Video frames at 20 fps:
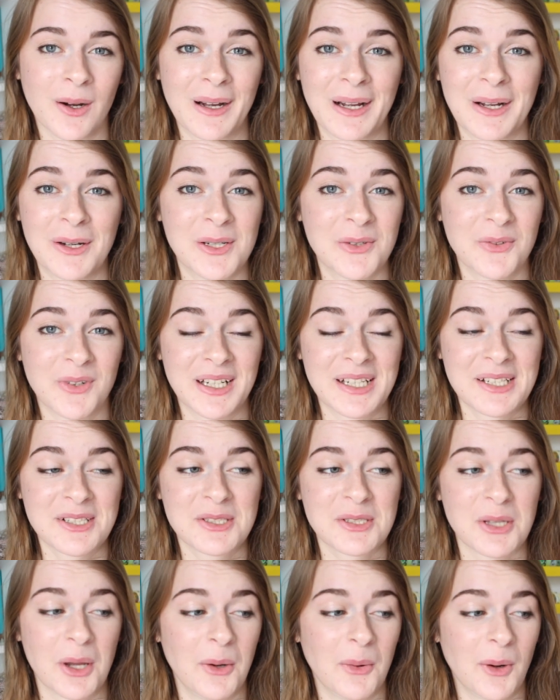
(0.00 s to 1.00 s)
I only really
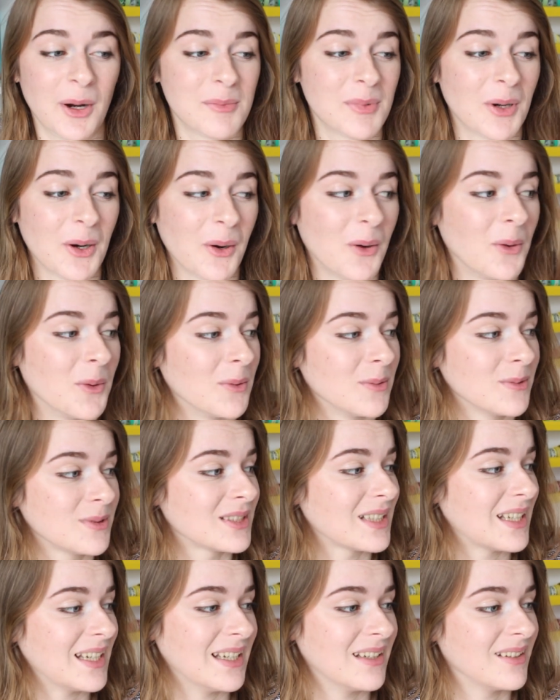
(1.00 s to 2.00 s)
sew up
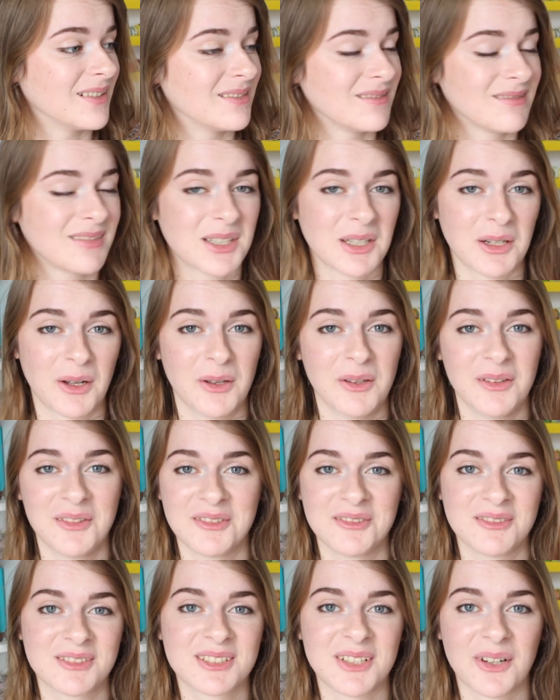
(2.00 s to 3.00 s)
holes in
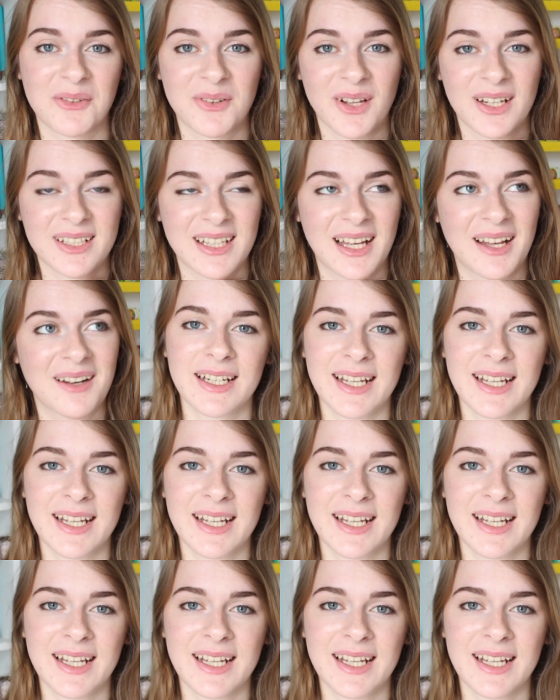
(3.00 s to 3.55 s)
clothes and stuff like that.